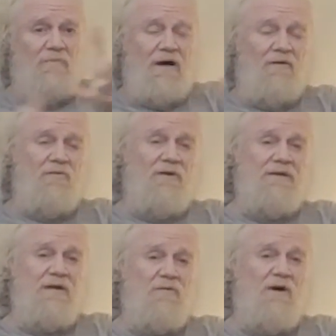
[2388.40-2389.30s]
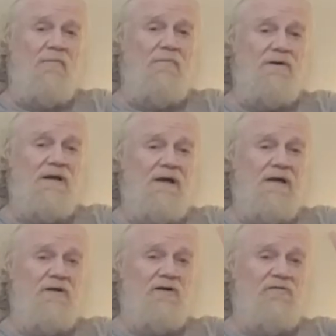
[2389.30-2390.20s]
by with what they want. But
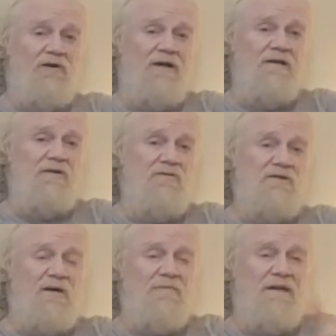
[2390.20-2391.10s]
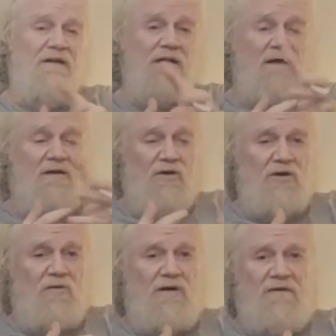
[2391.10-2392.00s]
you're afraid to do something. I know you
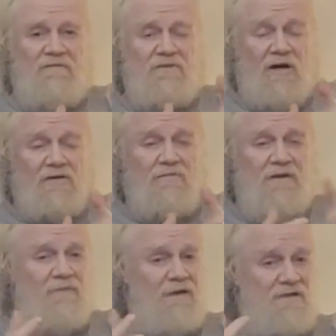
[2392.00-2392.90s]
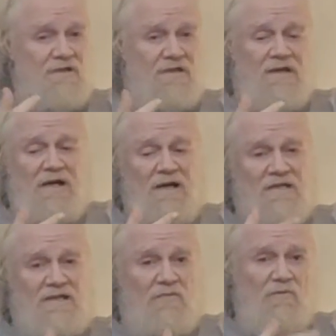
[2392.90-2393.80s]
don't want to even talk to me, but I said,
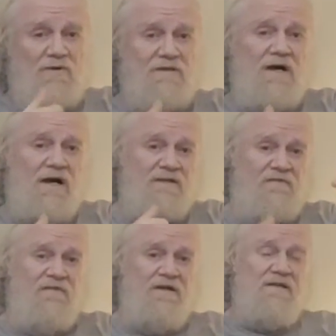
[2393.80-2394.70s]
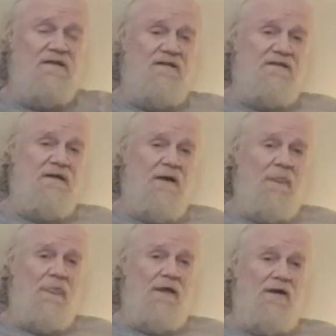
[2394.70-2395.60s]
someone's got to fix this,
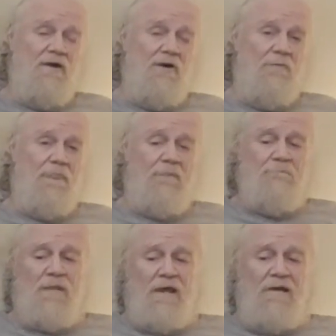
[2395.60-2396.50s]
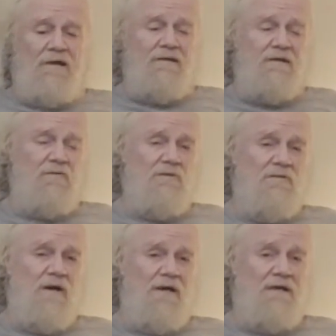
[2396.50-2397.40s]
you know. And I get really
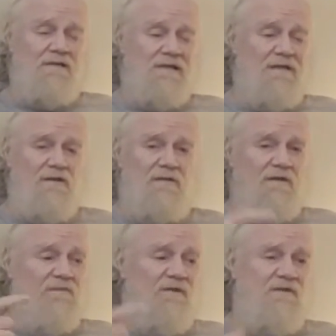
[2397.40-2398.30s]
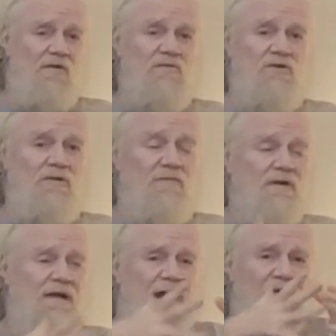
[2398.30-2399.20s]
mad. I said, look, if you don't do it, I'm going
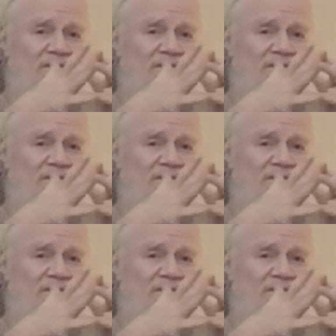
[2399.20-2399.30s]
to have